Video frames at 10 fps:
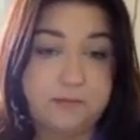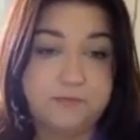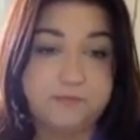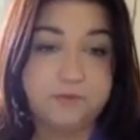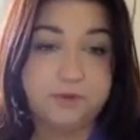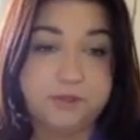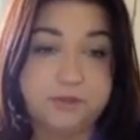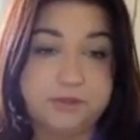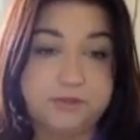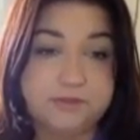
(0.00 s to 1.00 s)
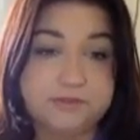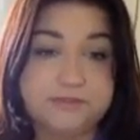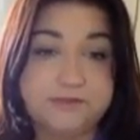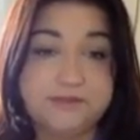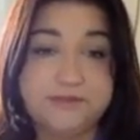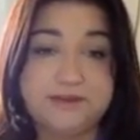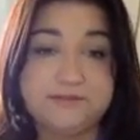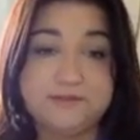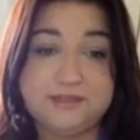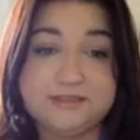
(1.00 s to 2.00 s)
before you can receive any
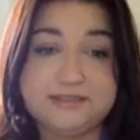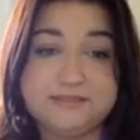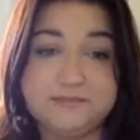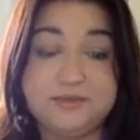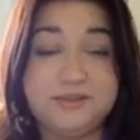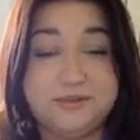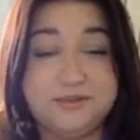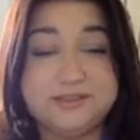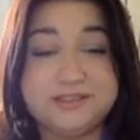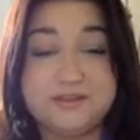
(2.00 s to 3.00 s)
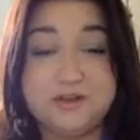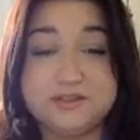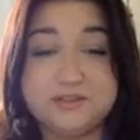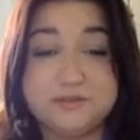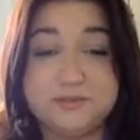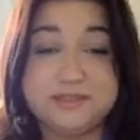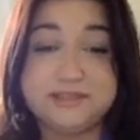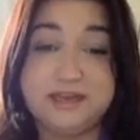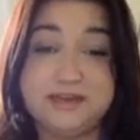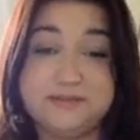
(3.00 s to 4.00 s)
benefits, but you could still also be
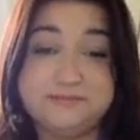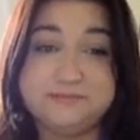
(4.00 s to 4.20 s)
denied.